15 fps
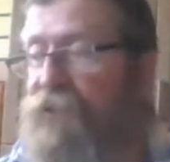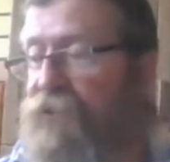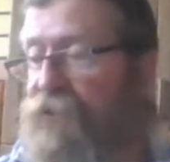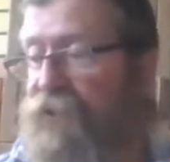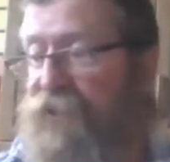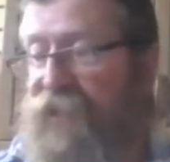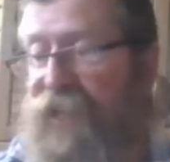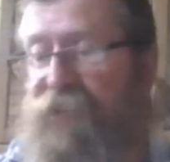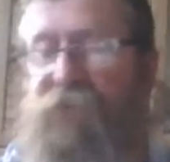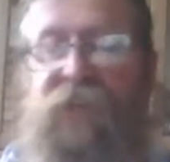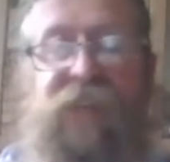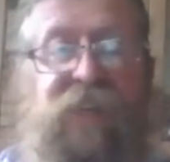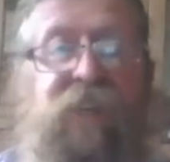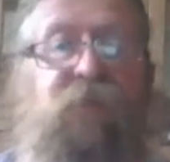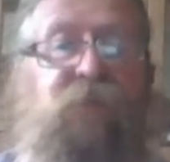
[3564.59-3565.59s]
who just came
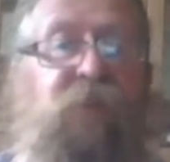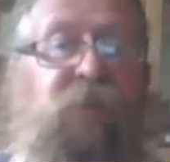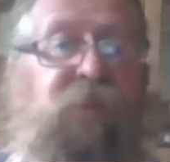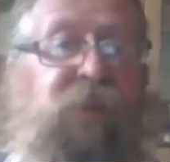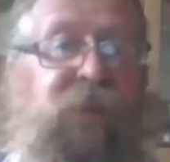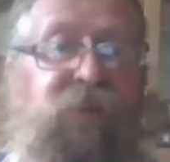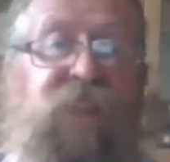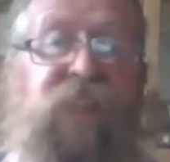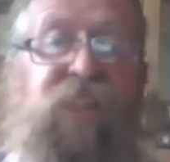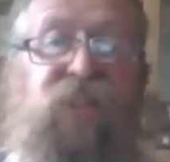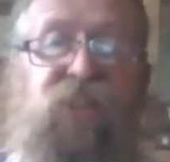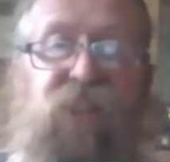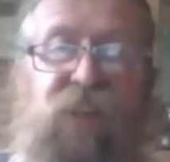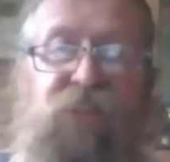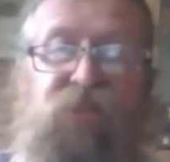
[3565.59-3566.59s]
and helped build
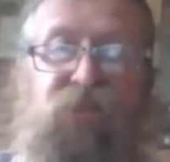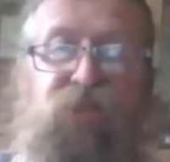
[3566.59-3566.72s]
his